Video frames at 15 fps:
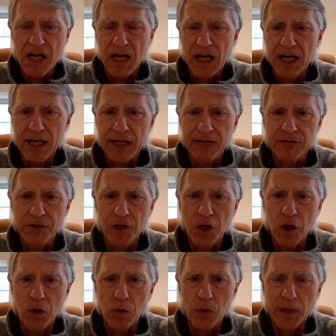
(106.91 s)
I have
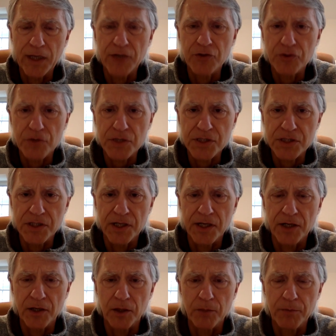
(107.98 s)
no interest in
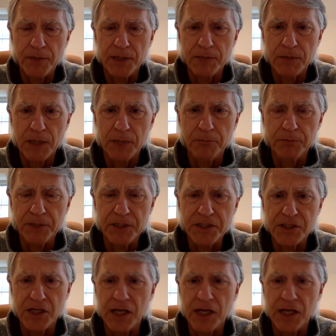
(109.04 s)
any RPM companies.